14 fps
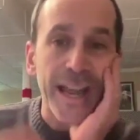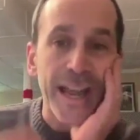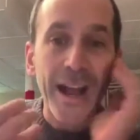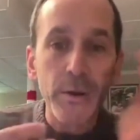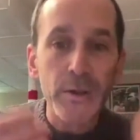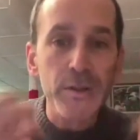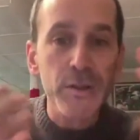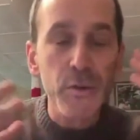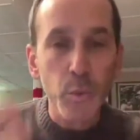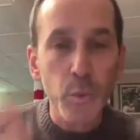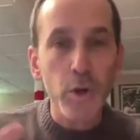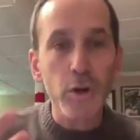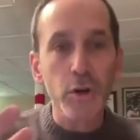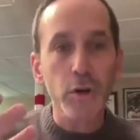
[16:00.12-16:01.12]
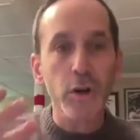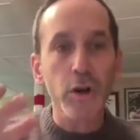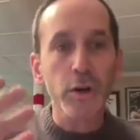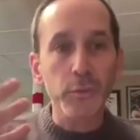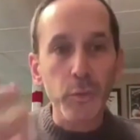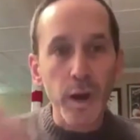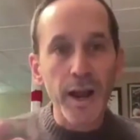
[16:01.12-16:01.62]
is like, how does the worker
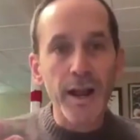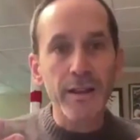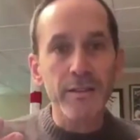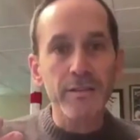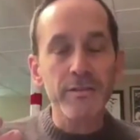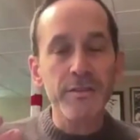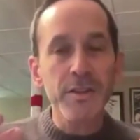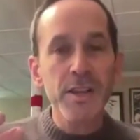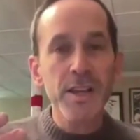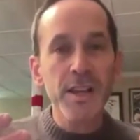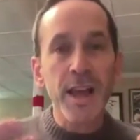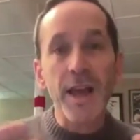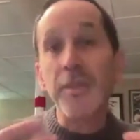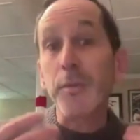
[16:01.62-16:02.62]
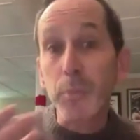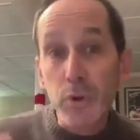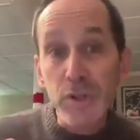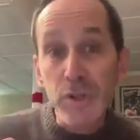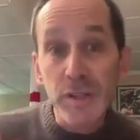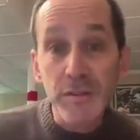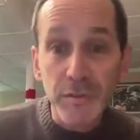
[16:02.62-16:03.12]
arrive at the
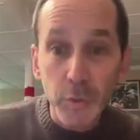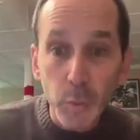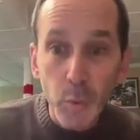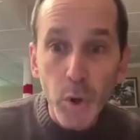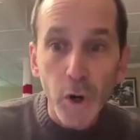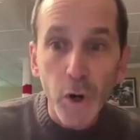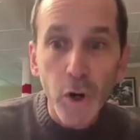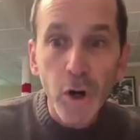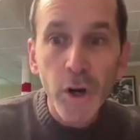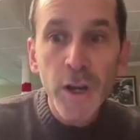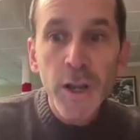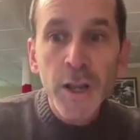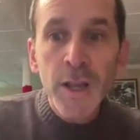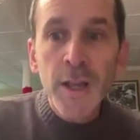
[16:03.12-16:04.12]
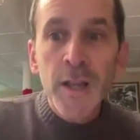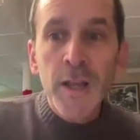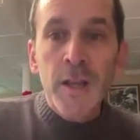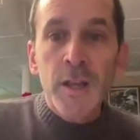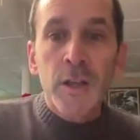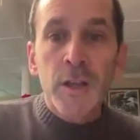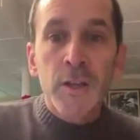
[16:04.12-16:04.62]
prison for work?
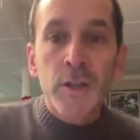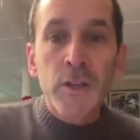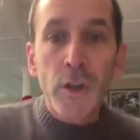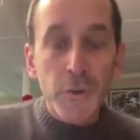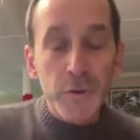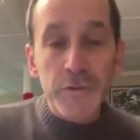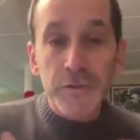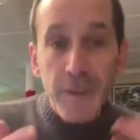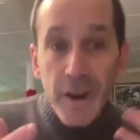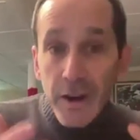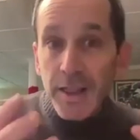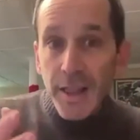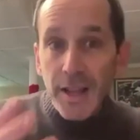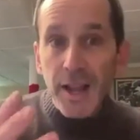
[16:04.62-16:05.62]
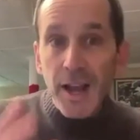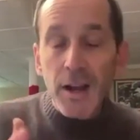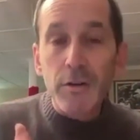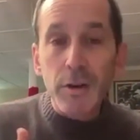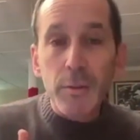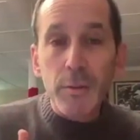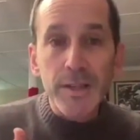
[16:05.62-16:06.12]
There's very like
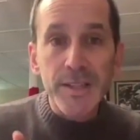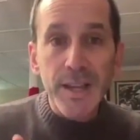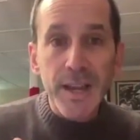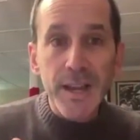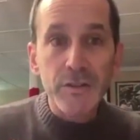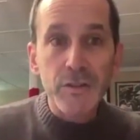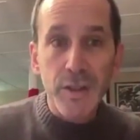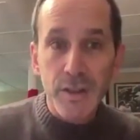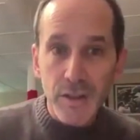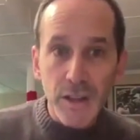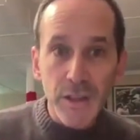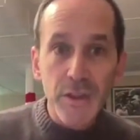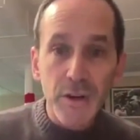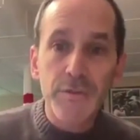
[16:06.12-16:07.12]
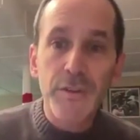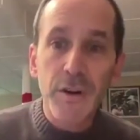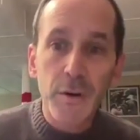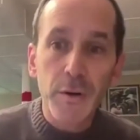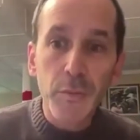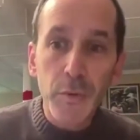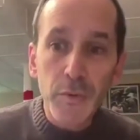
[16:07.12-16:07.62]
concrete ways to answer that I think are
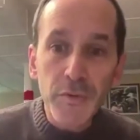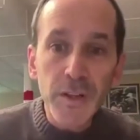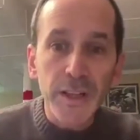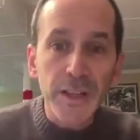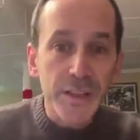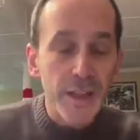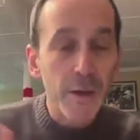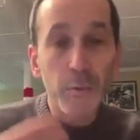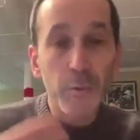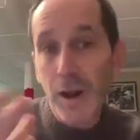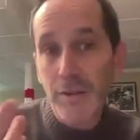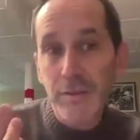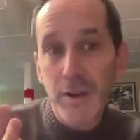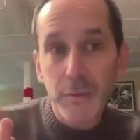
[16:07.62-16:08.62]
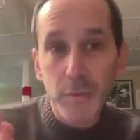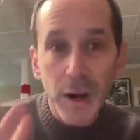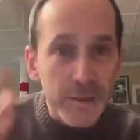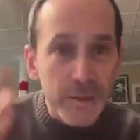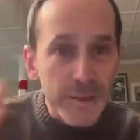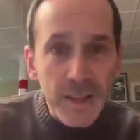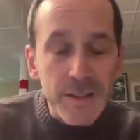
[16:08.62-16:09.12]
very revealing. They arrive on,
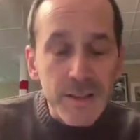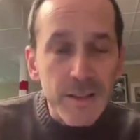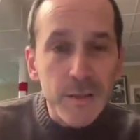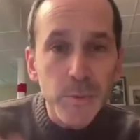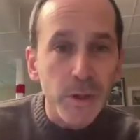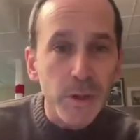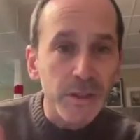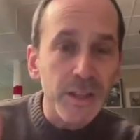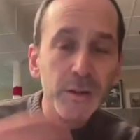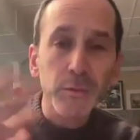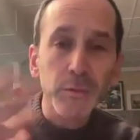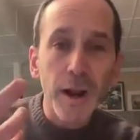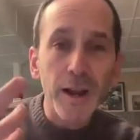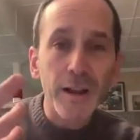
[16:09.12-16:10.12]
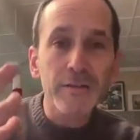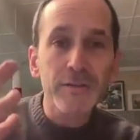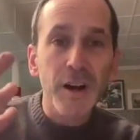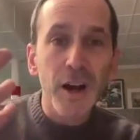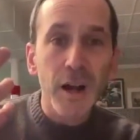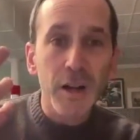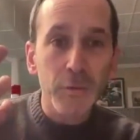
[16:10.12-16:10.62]
I say this in the book, they
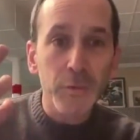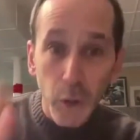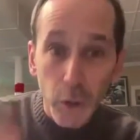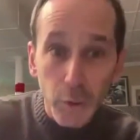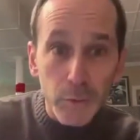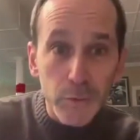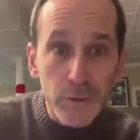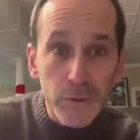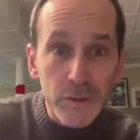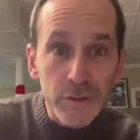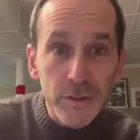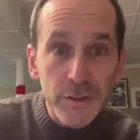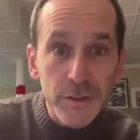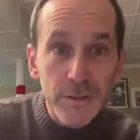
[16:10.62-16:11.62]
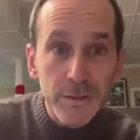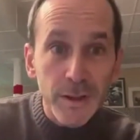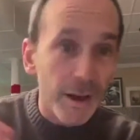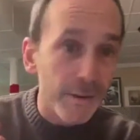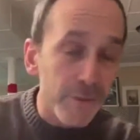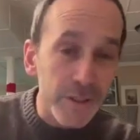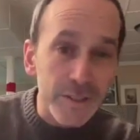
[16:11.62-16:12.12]
arrive on roads,
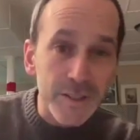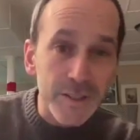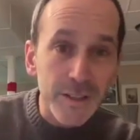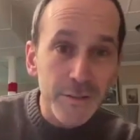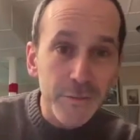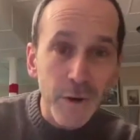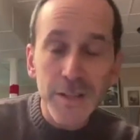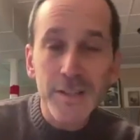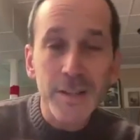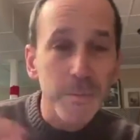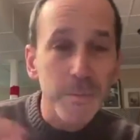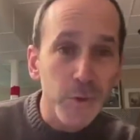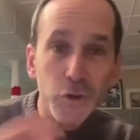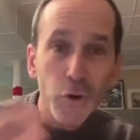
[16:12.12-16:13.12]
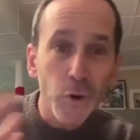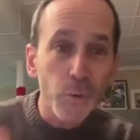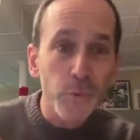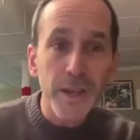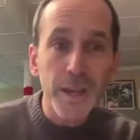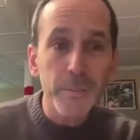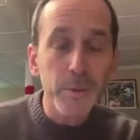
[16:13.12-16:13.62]
obviously, right? Some of which are
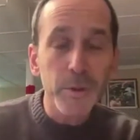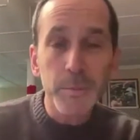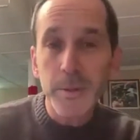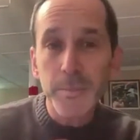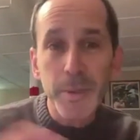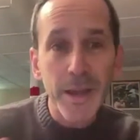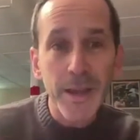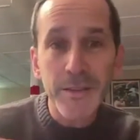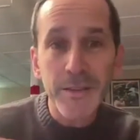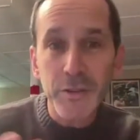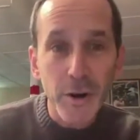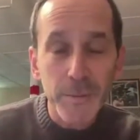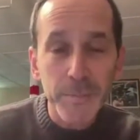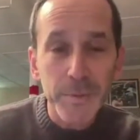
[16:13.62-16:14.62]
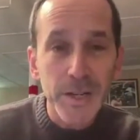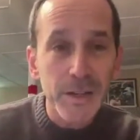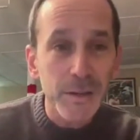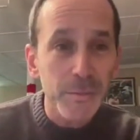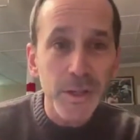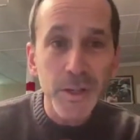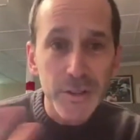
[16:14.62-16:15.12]
only able to be paved or
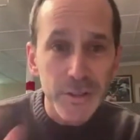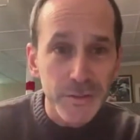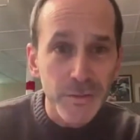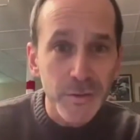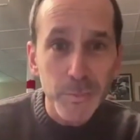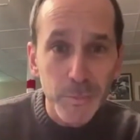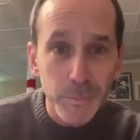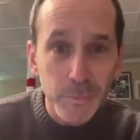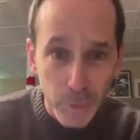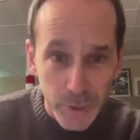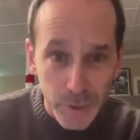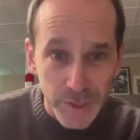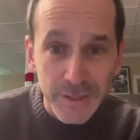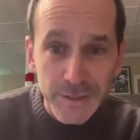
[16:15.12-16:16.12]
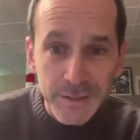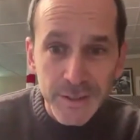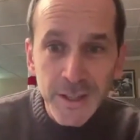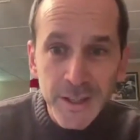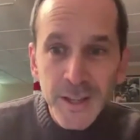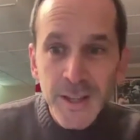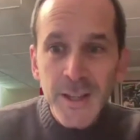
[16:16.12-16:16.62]
updated because of the prison.
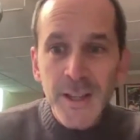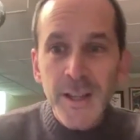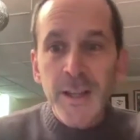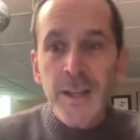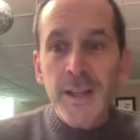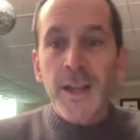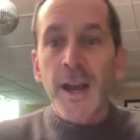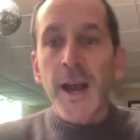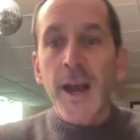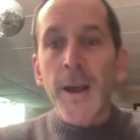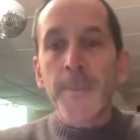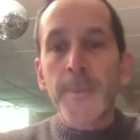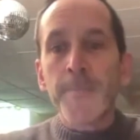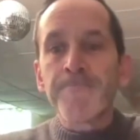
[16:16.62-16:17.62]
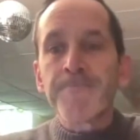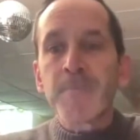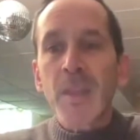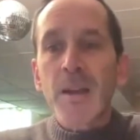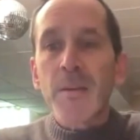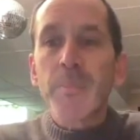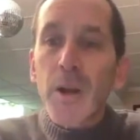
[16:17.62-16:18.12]
Um,
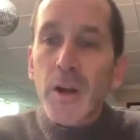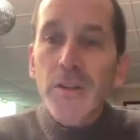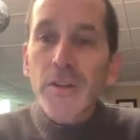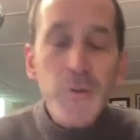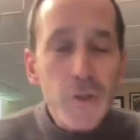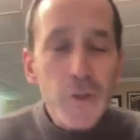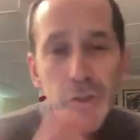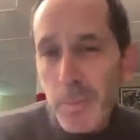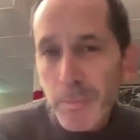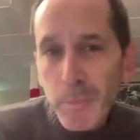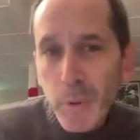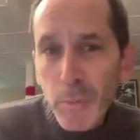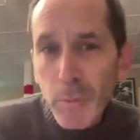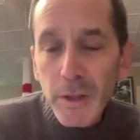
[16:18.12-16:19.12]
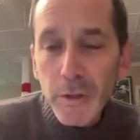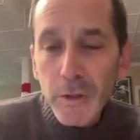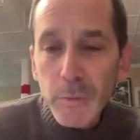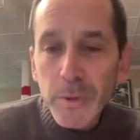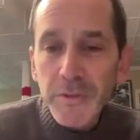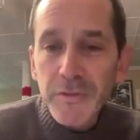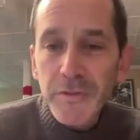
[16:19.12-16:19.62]
but also just probing a
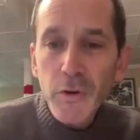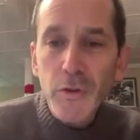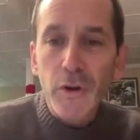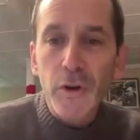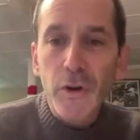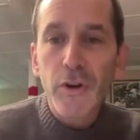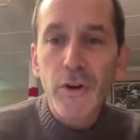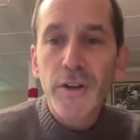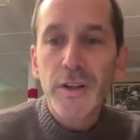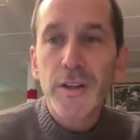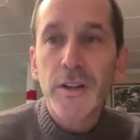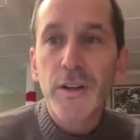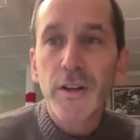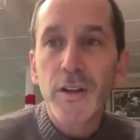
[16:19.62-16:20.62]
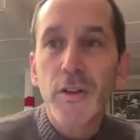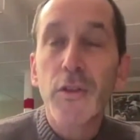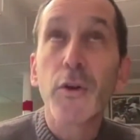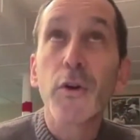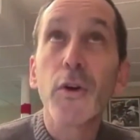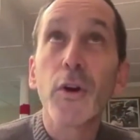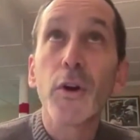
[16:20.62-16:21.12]
little bit further,
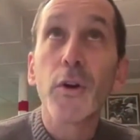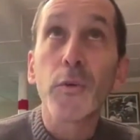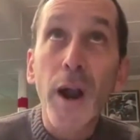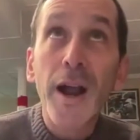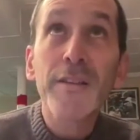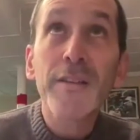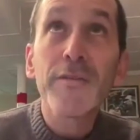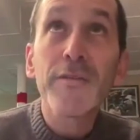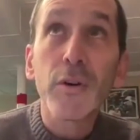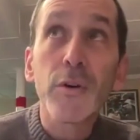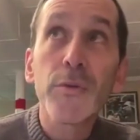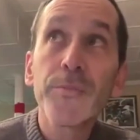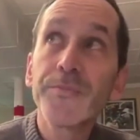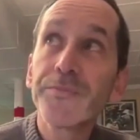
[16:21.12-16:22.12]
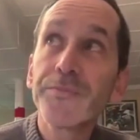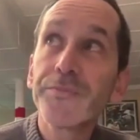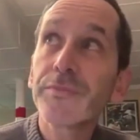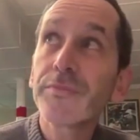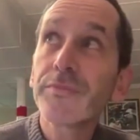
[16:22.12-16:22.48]
their arrival